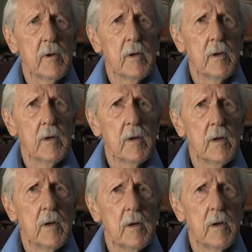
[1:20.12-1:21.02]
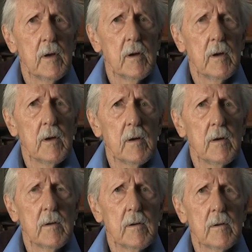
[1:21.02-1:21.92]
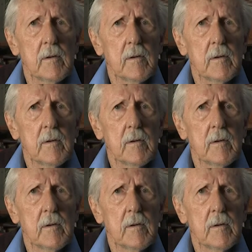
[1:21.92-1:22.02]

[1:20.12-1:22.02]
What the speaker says: (silence)